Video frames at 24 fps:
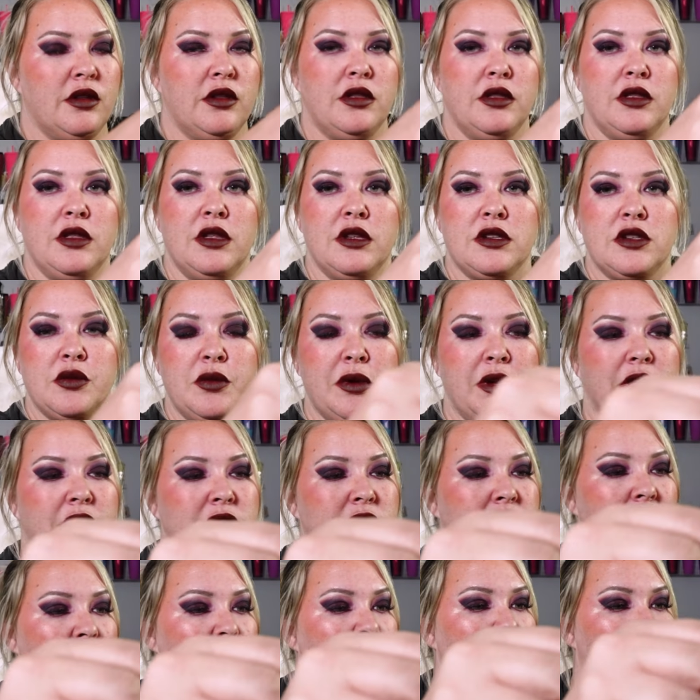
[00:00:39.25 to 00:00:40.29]
this will be
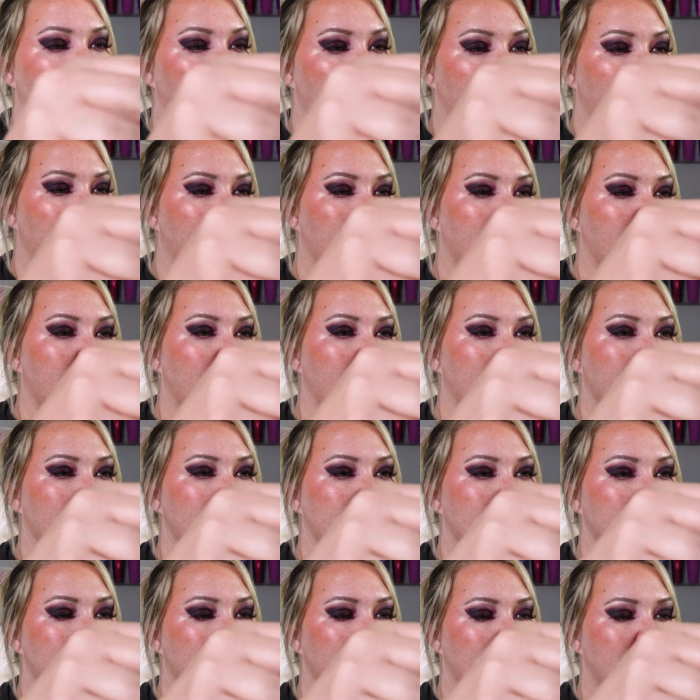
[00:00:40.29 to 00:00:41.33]
exciting for both of
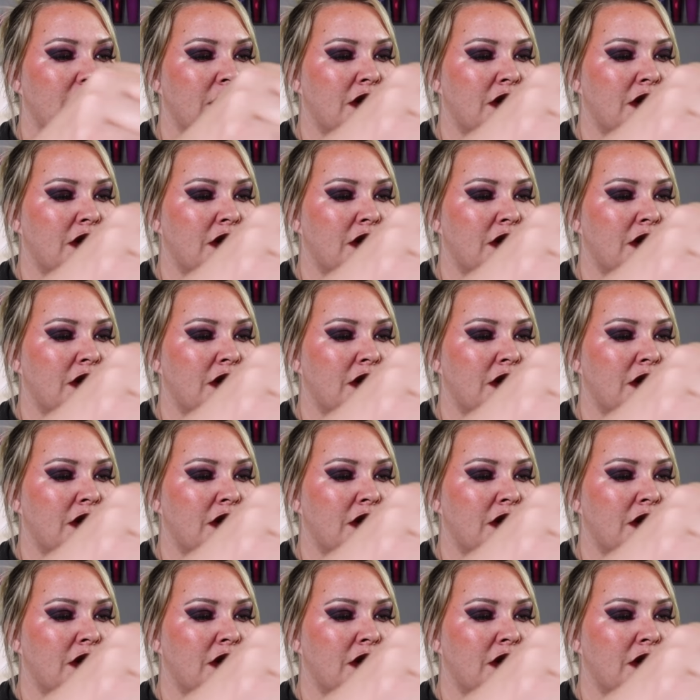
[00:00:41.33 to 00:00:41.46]
us.